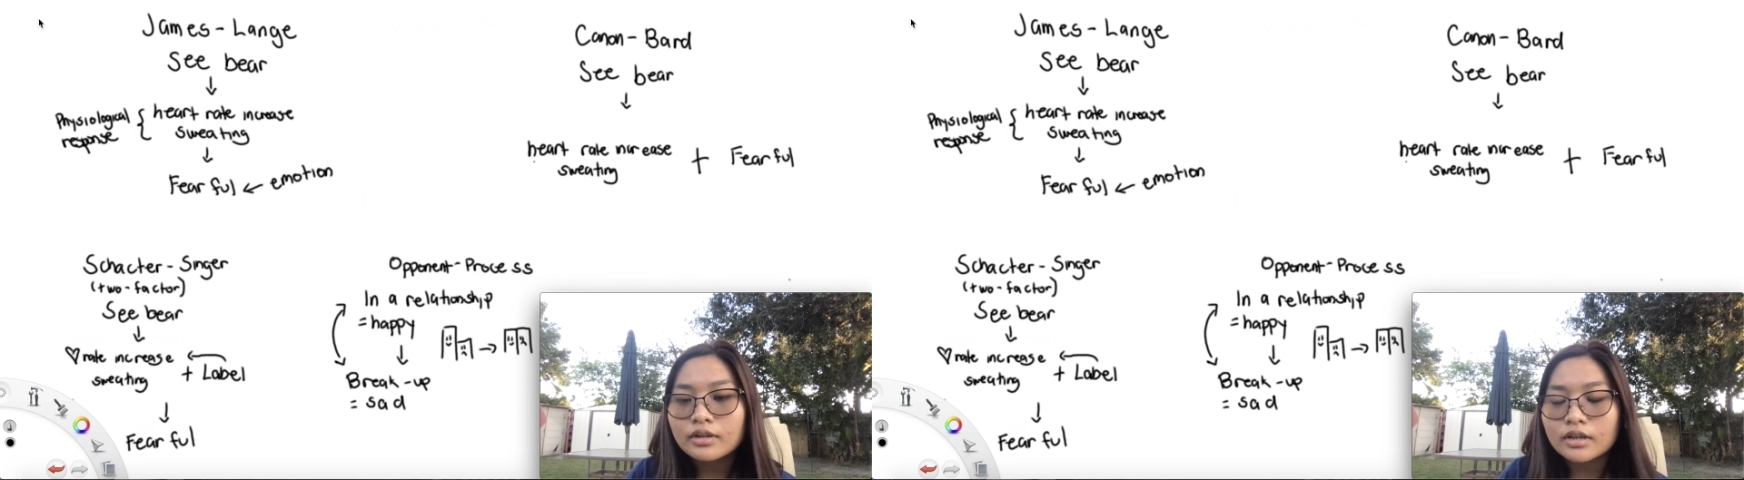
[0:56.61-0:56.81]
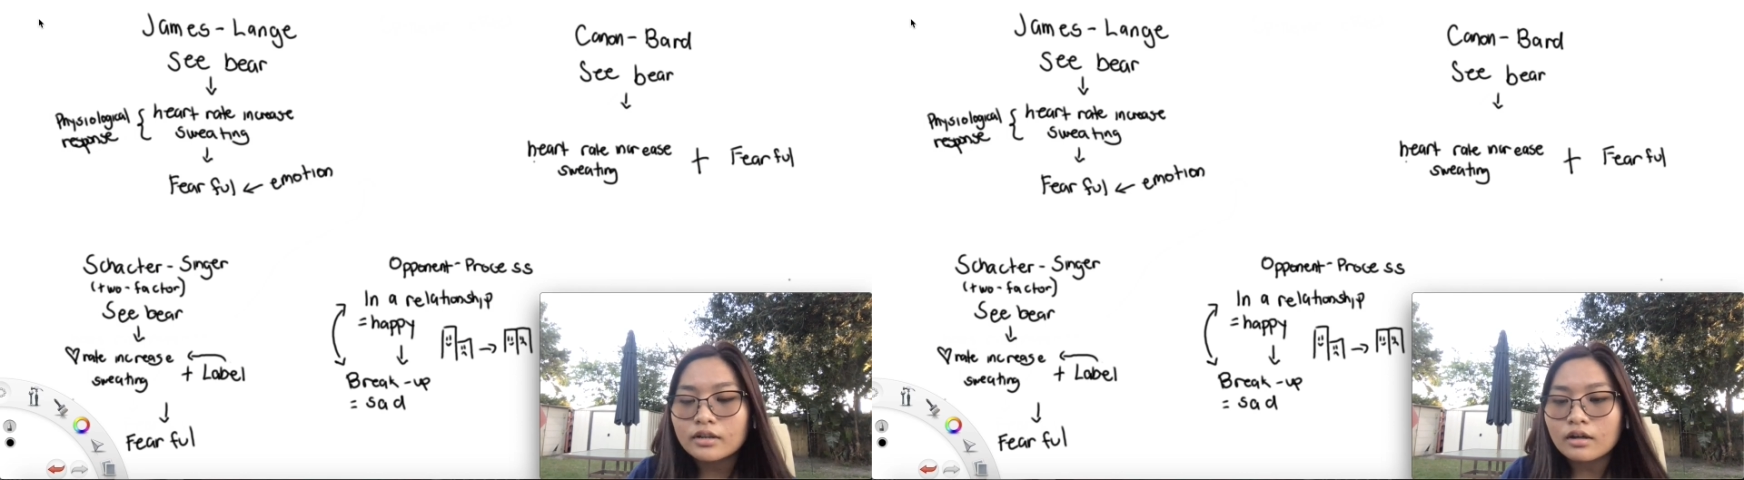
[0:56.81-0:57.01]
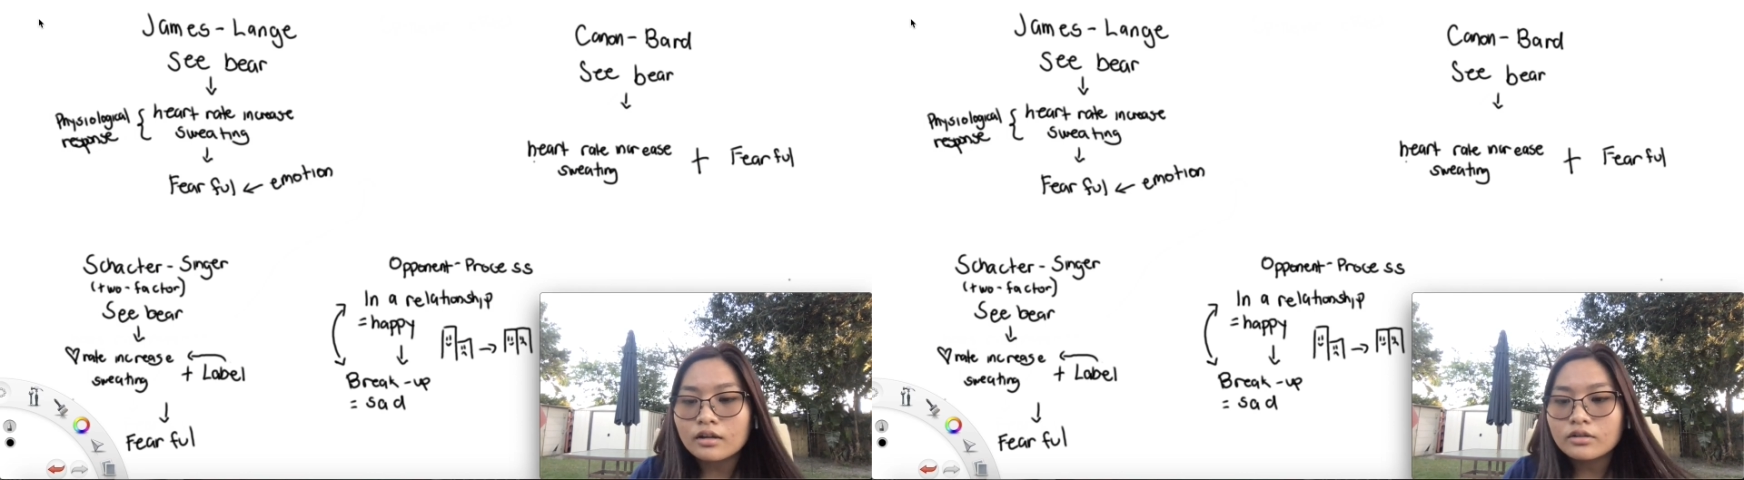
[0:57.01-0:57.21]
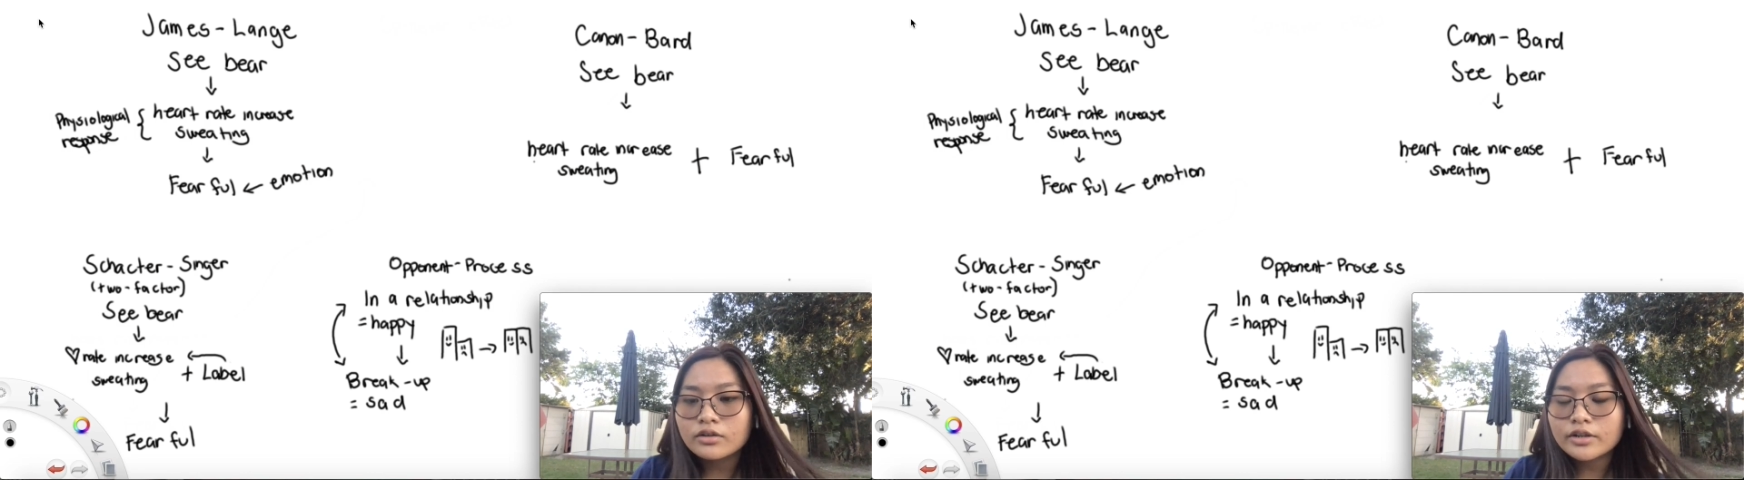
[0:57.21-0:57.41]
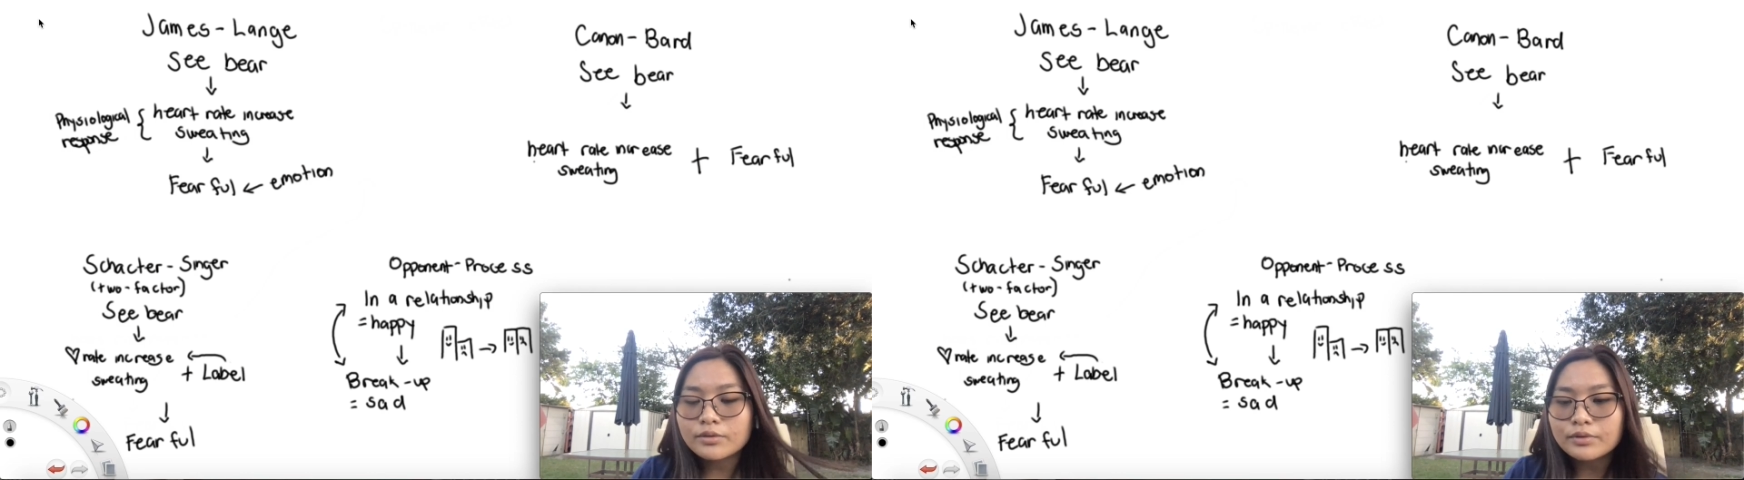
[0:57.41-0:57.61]
did not
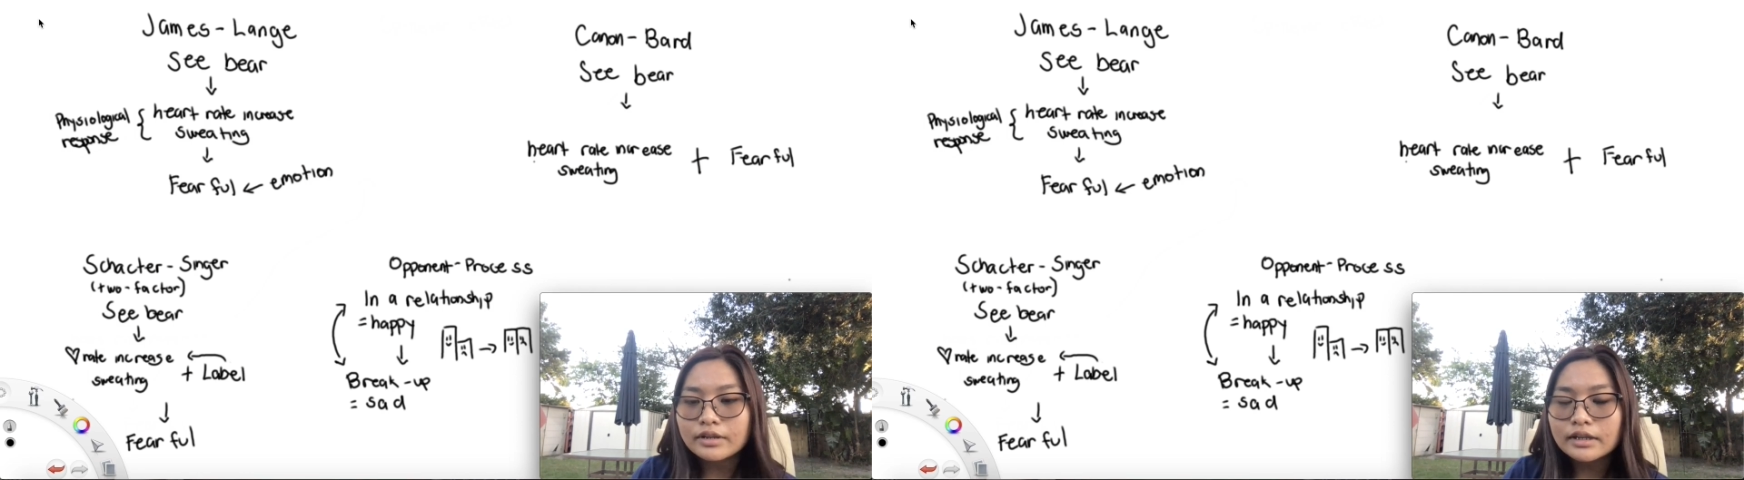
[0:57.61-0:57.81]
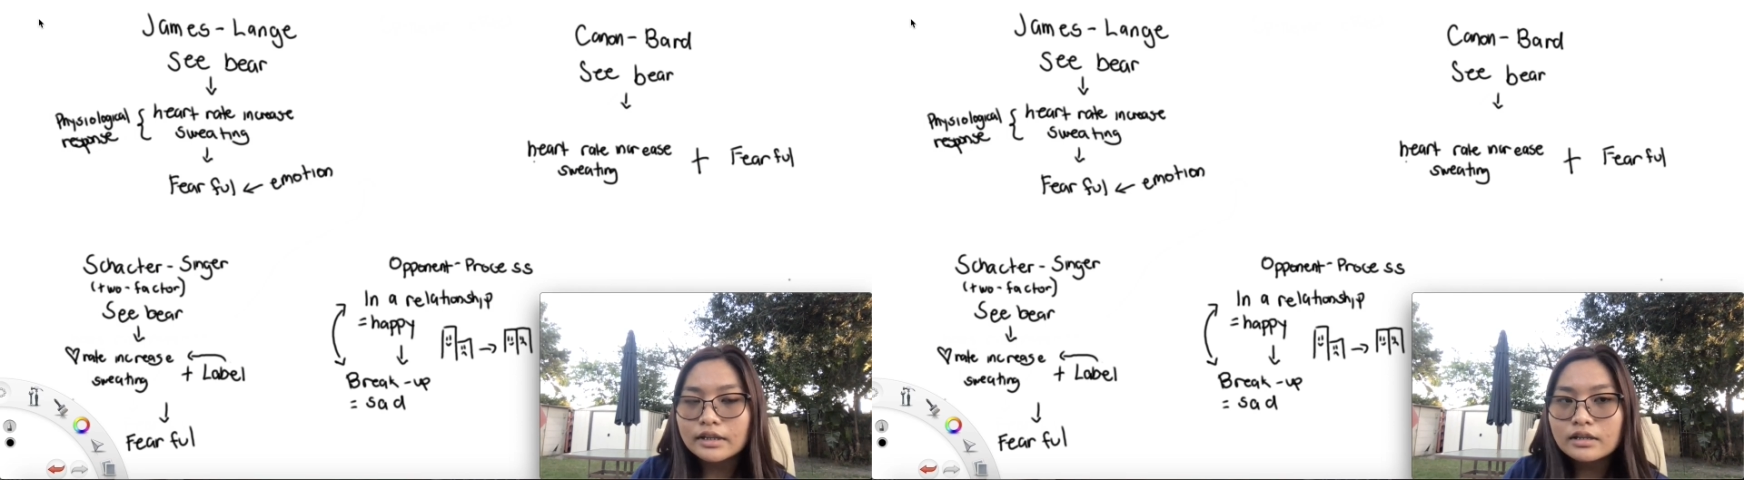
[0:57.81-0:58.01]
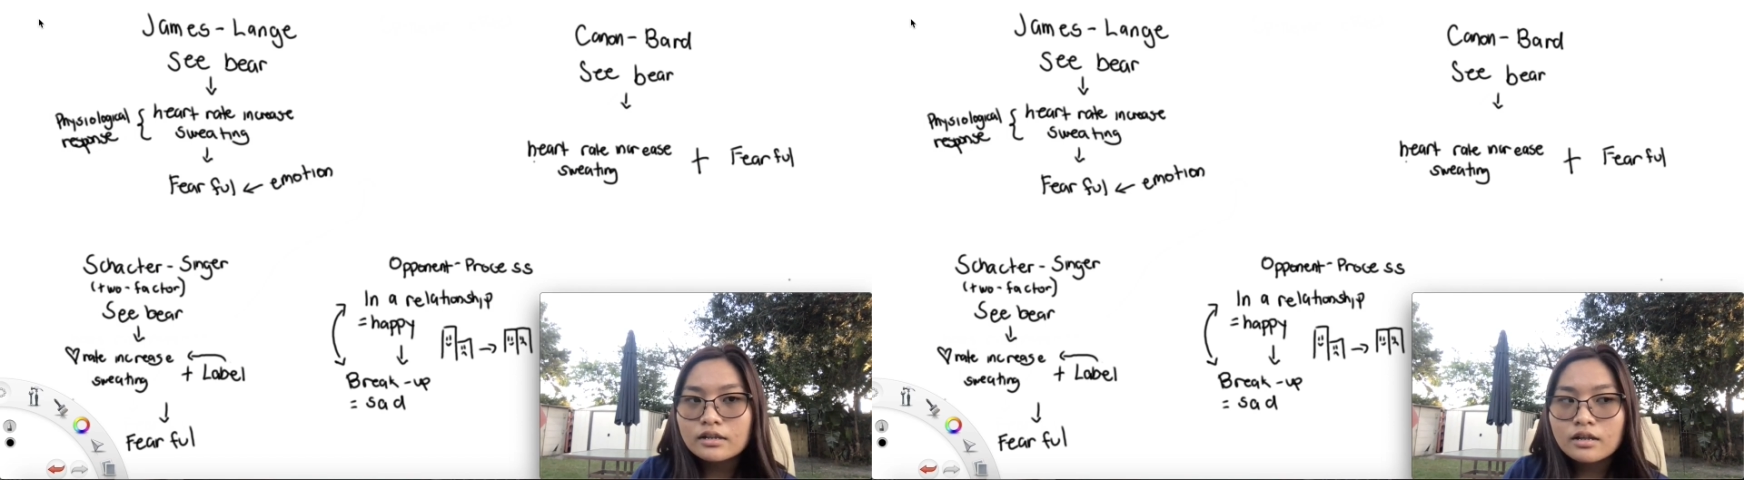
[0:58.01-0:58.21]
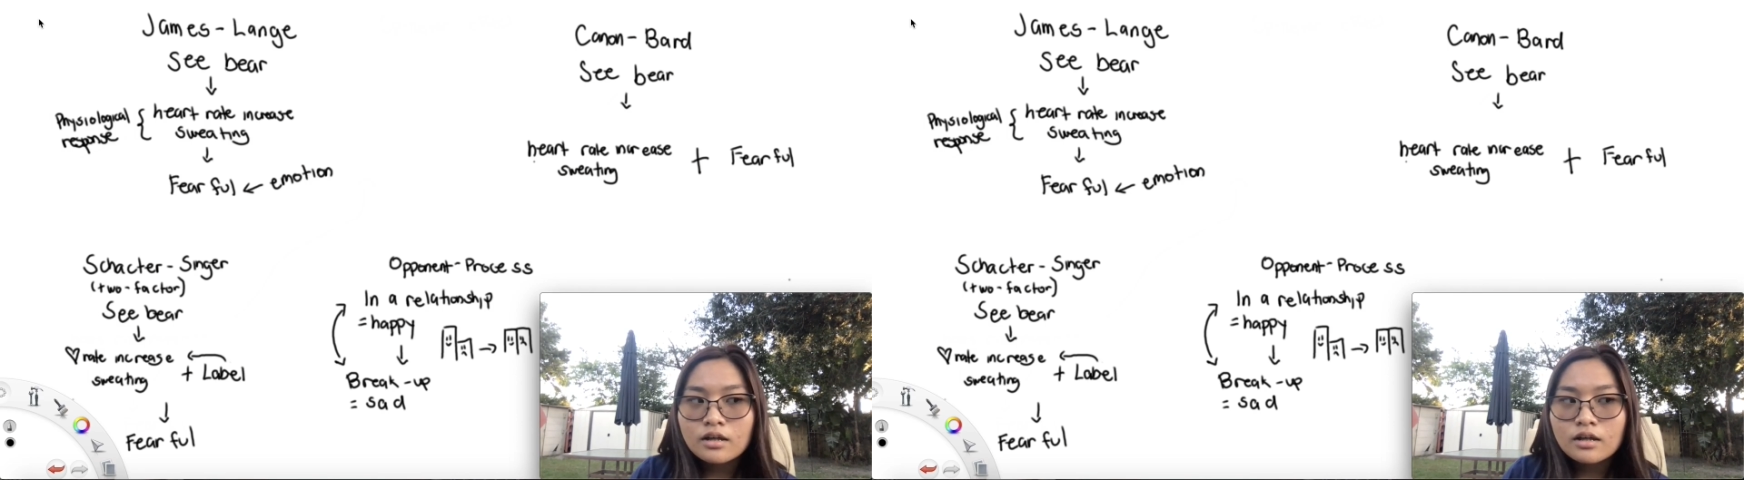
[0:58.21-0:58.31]
agree with this